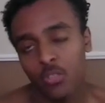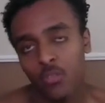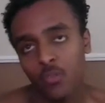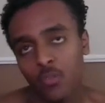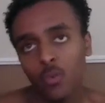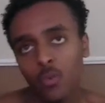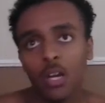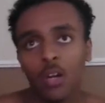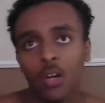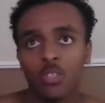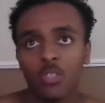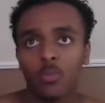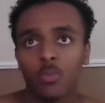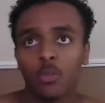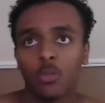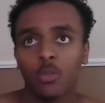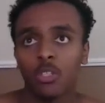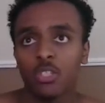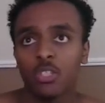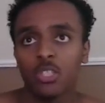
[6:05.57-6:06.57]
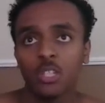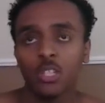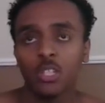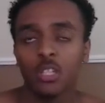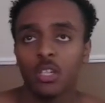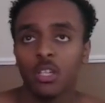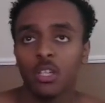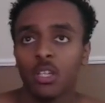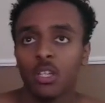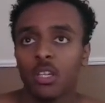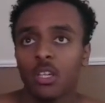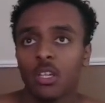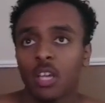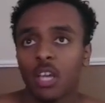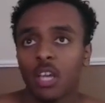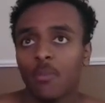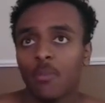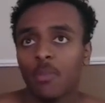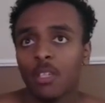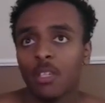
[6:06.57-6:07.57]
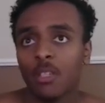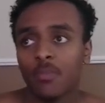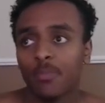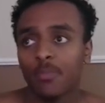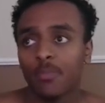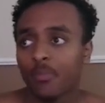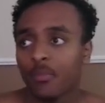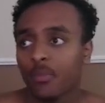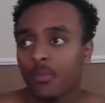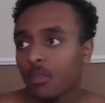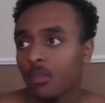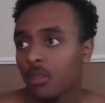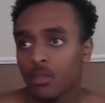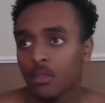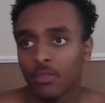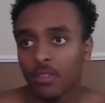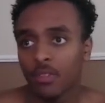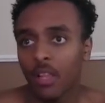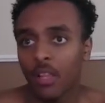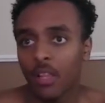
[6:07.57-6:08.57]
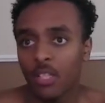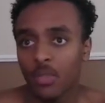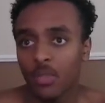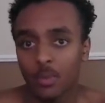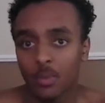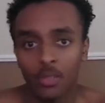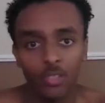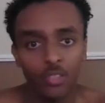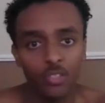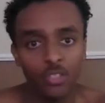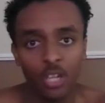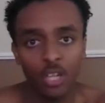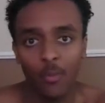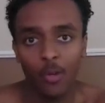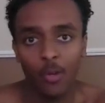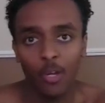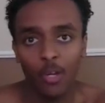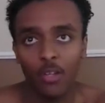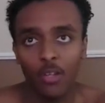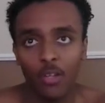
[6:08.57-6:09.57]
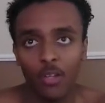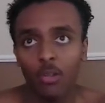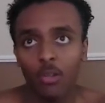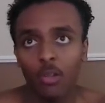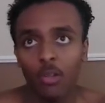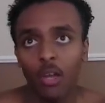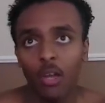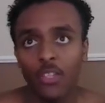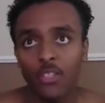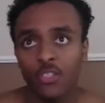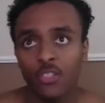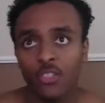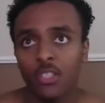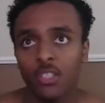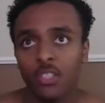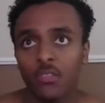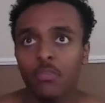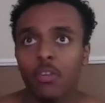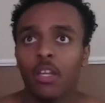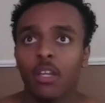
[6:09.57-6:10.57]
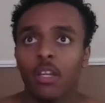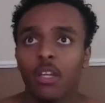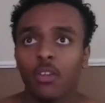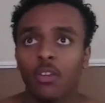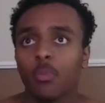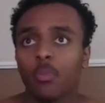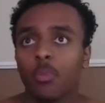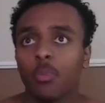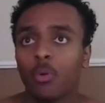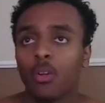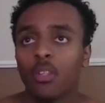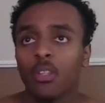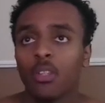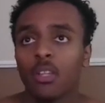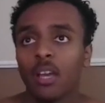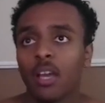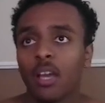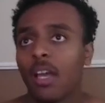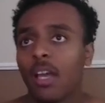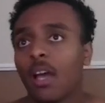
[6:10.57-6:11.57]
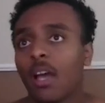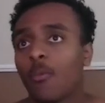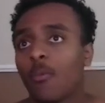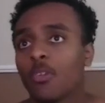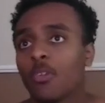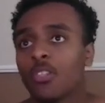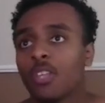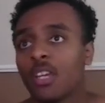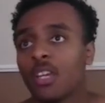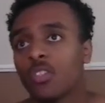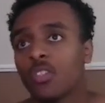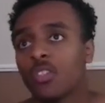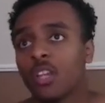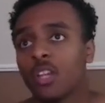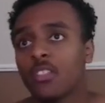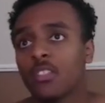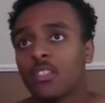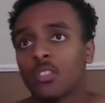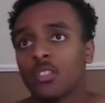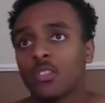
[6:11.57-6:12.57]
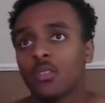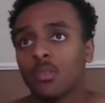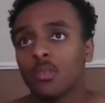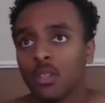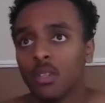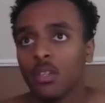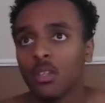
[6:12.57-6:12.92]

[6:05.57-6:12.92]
4 hours bullish. I mean, daily is bullish. I'm ready to go long. I just need to find a good point at which I could execute.